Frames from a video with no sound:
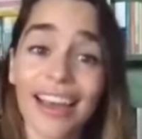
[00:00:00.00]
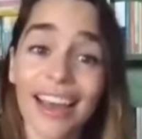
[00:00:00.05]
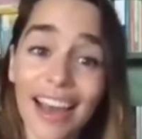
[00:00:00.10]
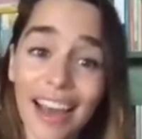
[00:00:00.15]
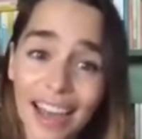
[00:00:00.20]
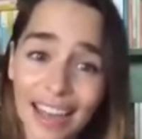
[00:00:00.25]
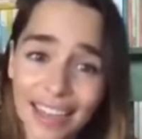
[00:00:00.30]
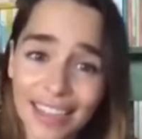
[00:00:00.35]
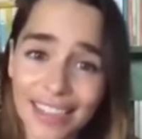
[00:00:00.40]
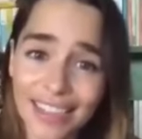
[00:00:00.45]

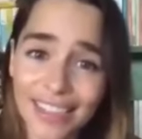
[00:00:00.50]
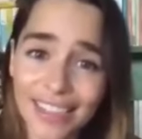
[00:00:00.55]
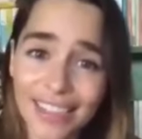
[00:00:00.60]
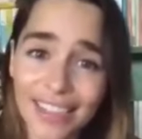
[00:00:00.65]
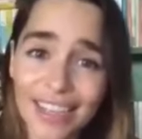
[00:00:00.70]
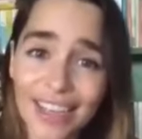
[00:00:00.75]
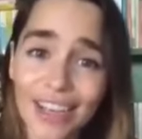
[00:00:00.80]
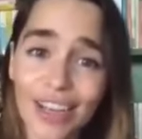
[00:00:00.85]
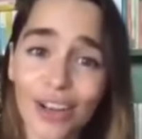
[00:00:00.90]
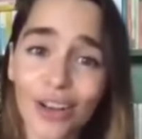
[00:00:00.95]
and
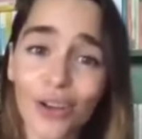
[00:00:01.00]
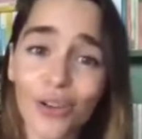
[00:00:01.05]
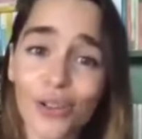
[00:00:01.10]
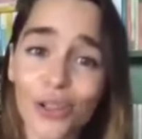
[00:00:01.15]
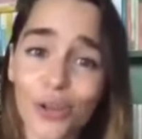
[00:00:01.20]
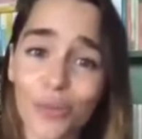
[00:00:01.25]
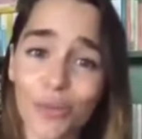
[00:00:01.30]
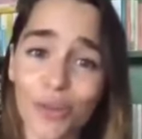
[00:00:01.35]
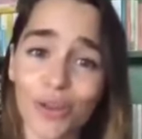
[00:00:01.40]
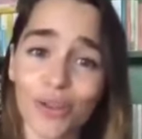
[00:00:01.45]

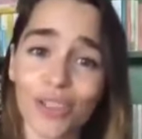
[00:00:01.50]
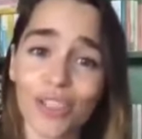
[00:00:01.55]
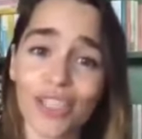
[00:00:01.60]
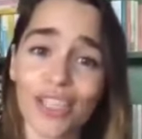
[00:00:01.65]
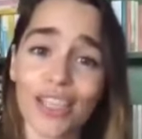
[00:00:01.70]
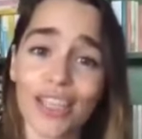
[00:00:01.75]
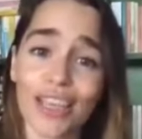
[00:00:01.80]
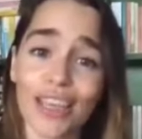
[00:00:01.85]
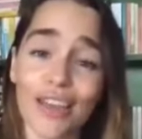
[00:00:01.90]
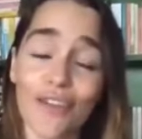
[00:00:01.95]
contribute to
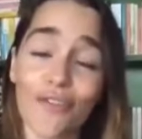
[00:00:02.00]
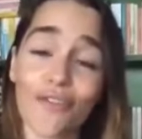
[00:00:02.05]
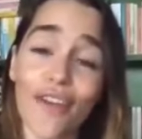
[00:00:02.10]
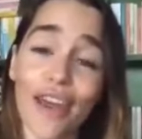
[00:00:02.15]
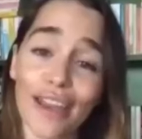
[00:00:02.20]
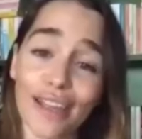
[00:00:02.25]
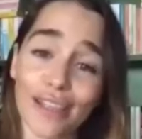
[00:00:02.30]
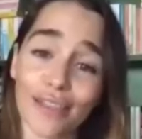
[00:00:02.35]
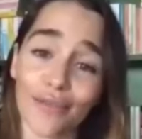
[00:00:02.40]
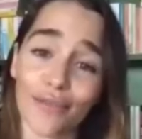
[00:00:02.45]
the
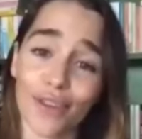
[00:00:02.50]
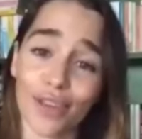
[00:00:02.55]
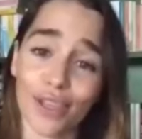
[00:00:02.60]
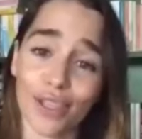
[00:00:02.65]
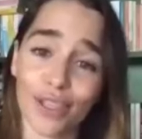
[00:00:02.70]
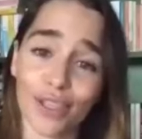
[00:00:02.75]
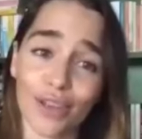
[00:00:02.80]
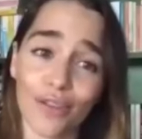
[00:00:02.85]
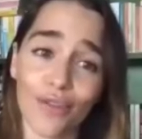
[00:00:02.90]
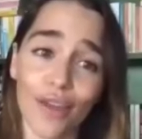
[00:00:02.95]

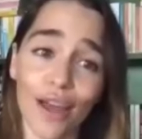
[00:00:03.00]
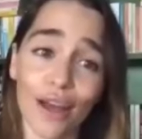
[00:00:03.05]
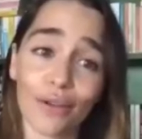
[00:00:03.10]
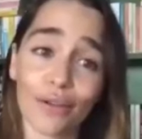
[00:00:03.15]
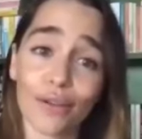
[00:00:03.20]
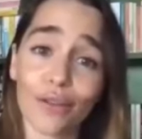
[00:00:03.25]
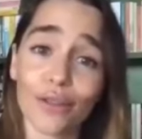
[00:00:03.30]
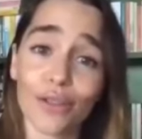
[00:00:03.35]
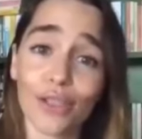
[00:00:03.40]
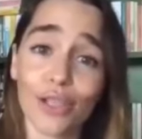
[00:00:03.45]
effectiveness of
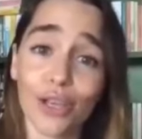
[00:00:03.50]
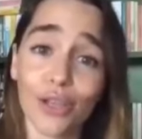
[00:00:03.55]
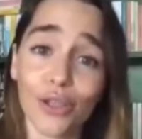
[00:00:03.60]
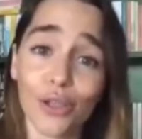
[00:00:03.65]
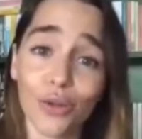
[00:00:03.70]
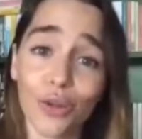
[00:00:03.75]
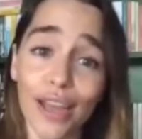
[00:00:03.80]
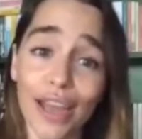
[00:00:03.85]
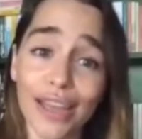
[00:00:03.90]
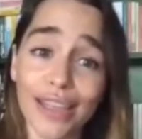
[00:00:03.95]
health and
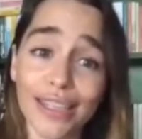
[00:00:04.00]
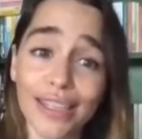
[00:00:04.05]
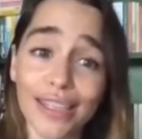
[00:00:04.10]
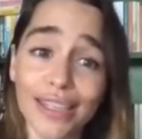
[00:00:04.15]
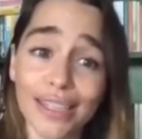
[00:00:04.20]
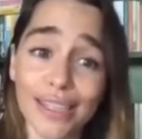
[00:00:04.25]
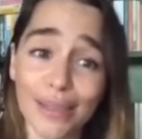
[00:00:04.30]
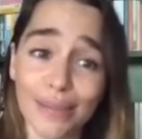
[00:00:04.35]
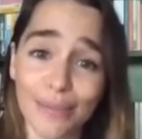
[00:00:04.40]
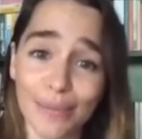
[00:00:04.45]
social care
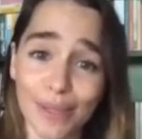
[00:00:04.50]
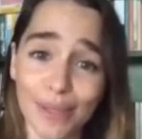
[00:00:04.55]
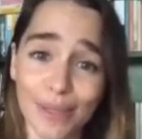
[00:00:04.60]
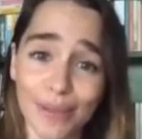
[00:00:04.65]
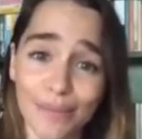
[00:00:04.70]
systems.